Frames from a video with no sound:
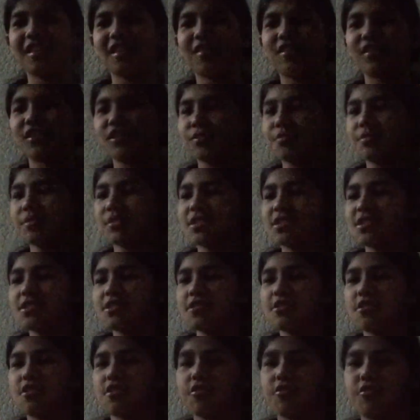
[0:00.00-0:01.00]
Christmas is
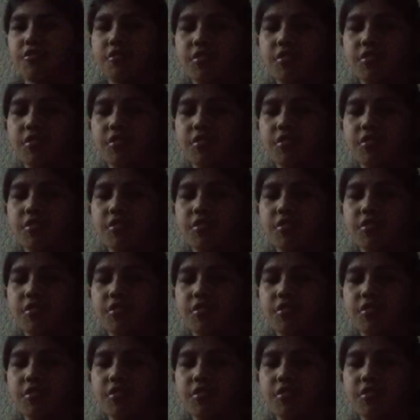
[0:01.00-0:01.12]
though.